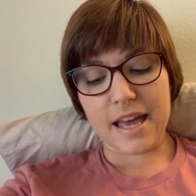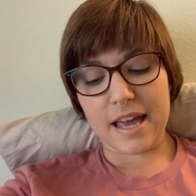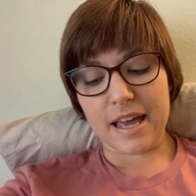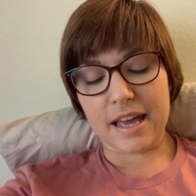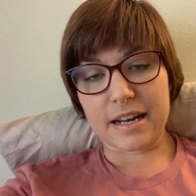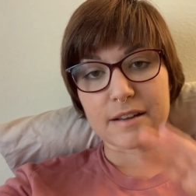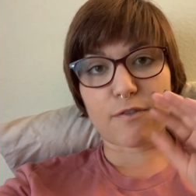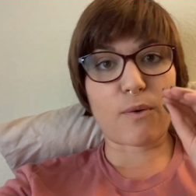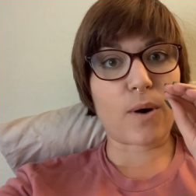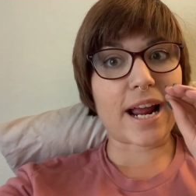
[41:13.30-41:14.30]
and
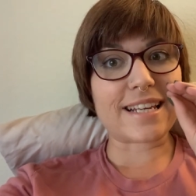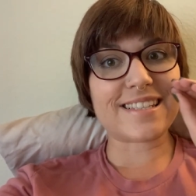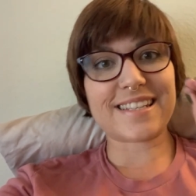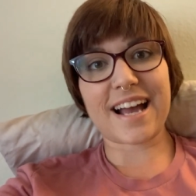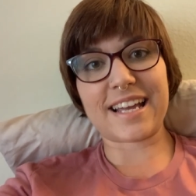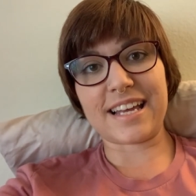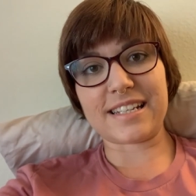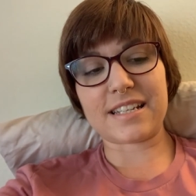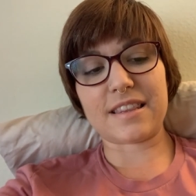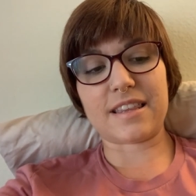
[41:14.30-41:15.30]
for a
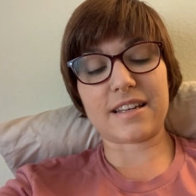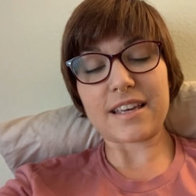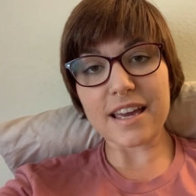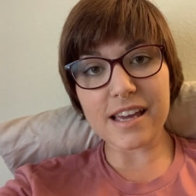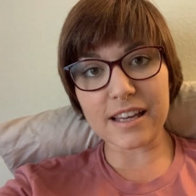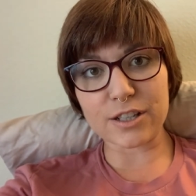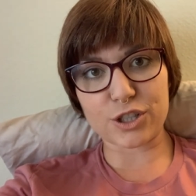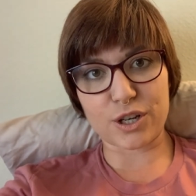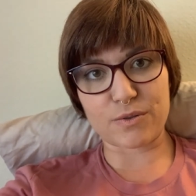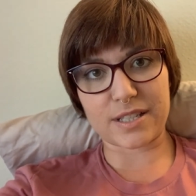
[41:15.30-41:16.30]
second, the king
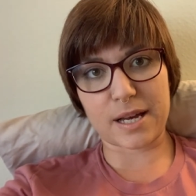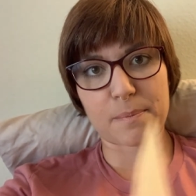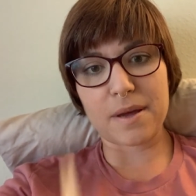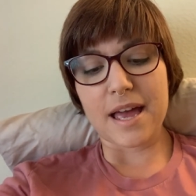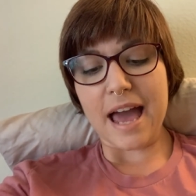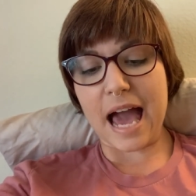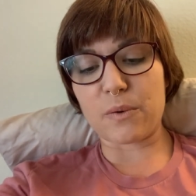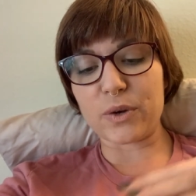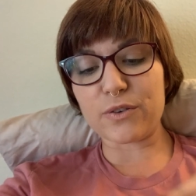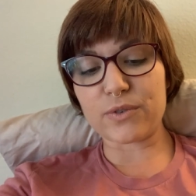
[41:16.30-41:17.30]
shows up,
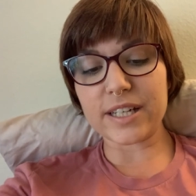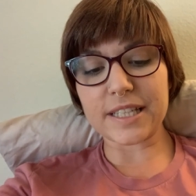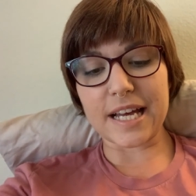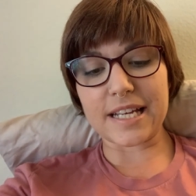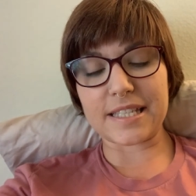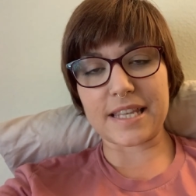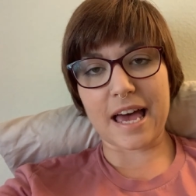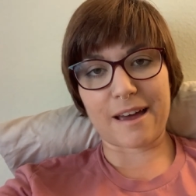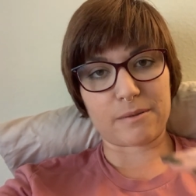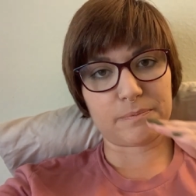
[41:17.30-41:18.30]
and we realize
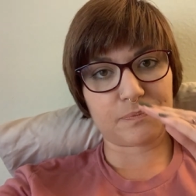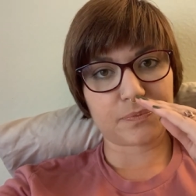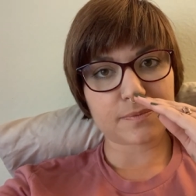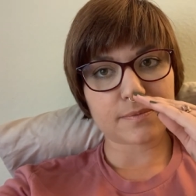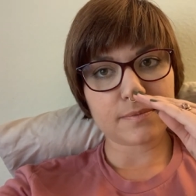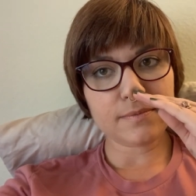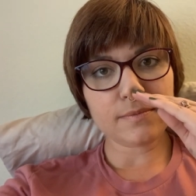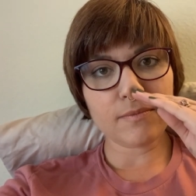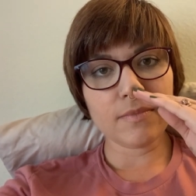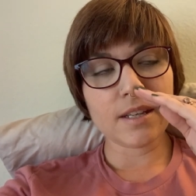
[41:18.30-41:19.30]
that
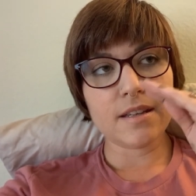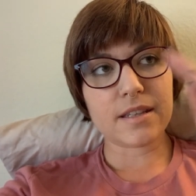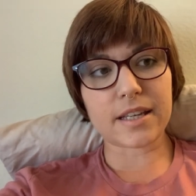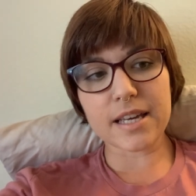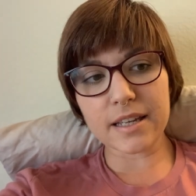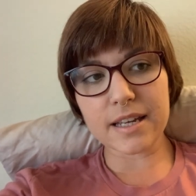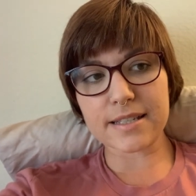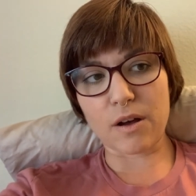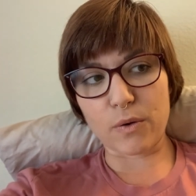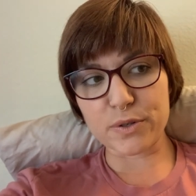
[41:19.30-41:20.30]
the king
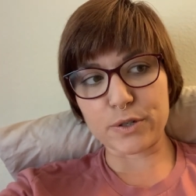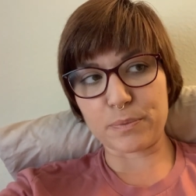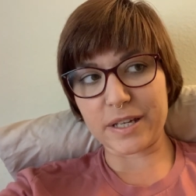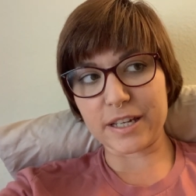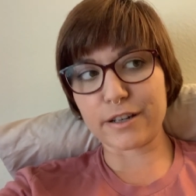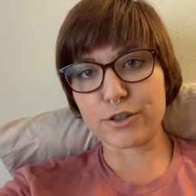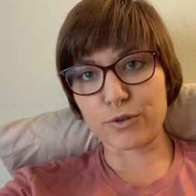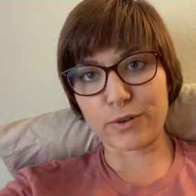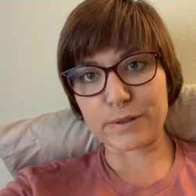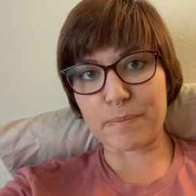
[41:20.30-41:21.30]
is also being
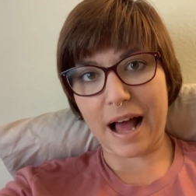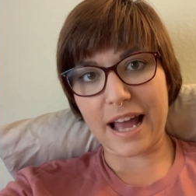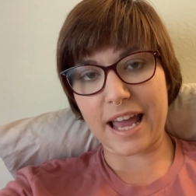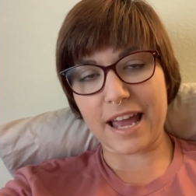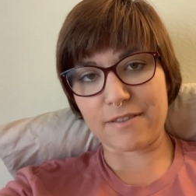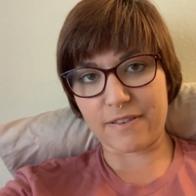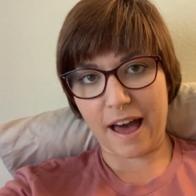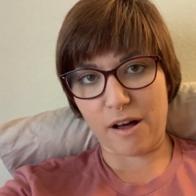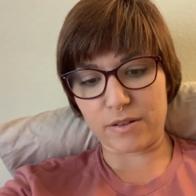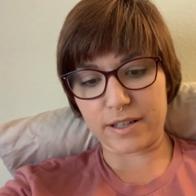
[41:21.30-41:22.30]
controlled by a
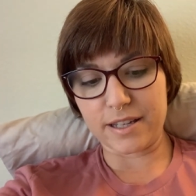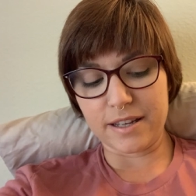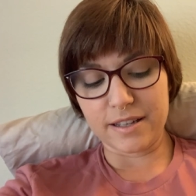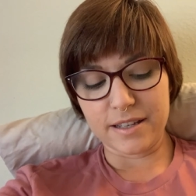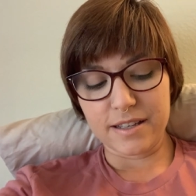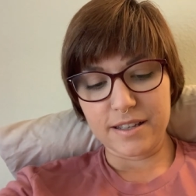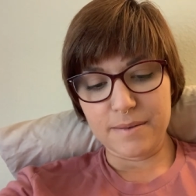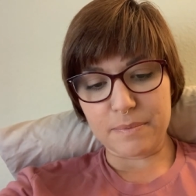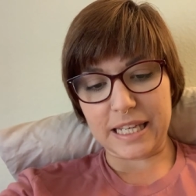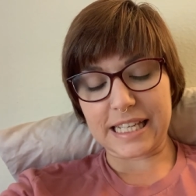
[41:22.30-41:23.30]
Avowed,
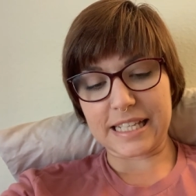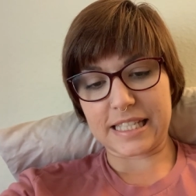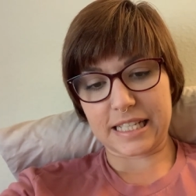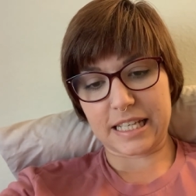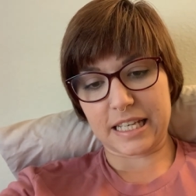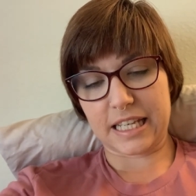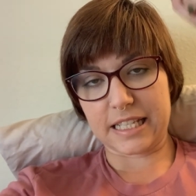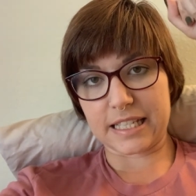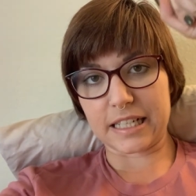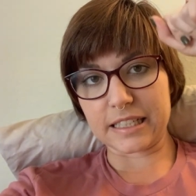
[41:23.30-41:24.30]
because he
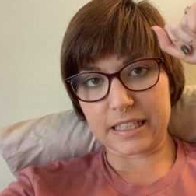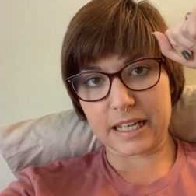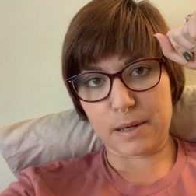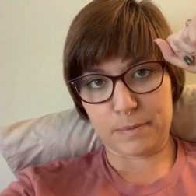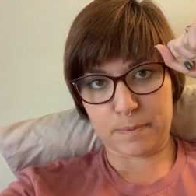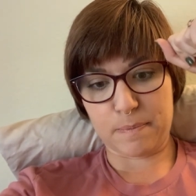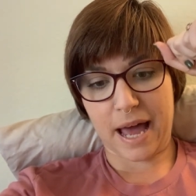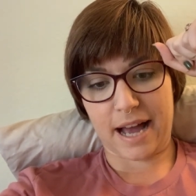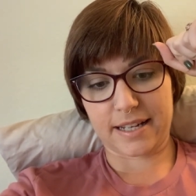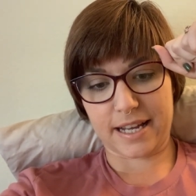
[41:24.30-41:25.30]
suddenly comes
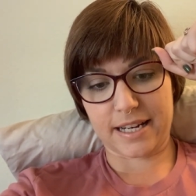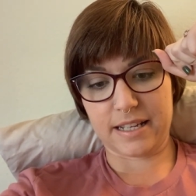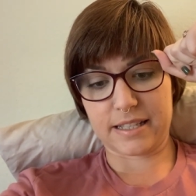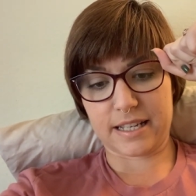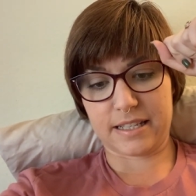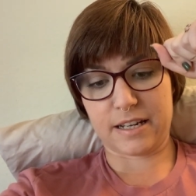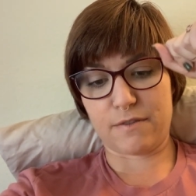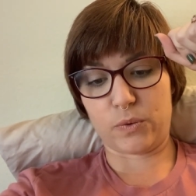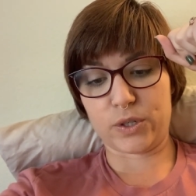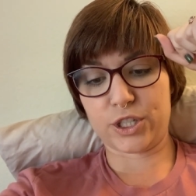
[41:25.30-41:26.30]
back and he says, in a
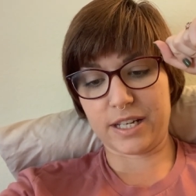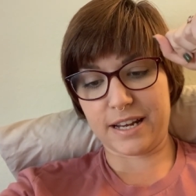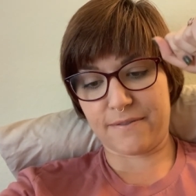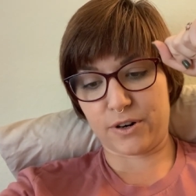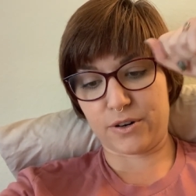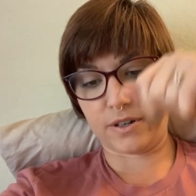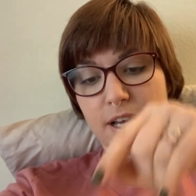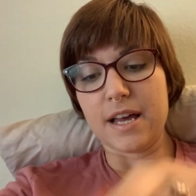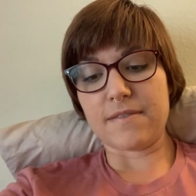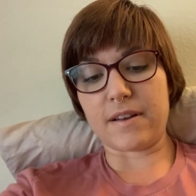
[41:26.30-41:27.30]
voice she had never heard,
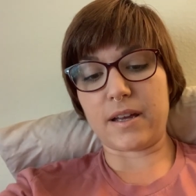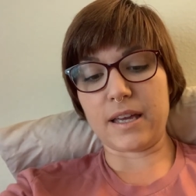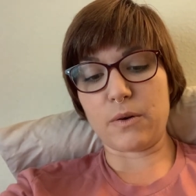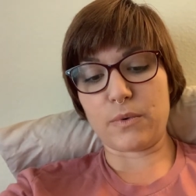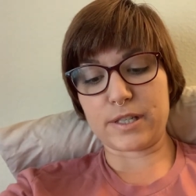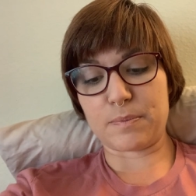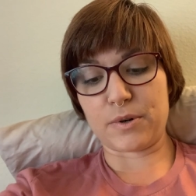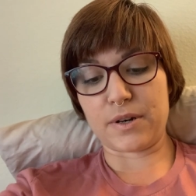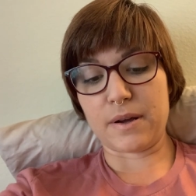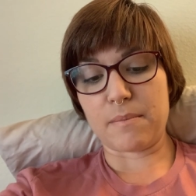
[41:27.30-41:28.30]
the king
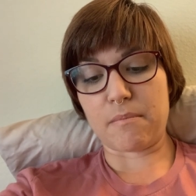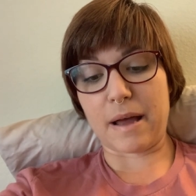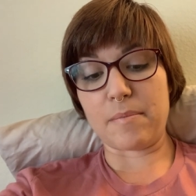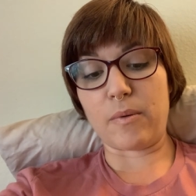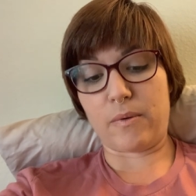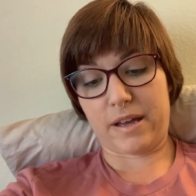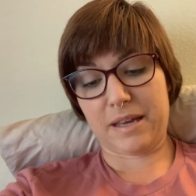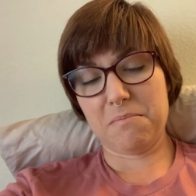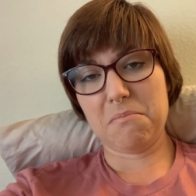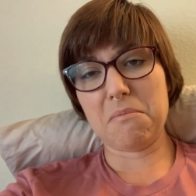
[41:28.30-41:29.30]
whispered, my boy.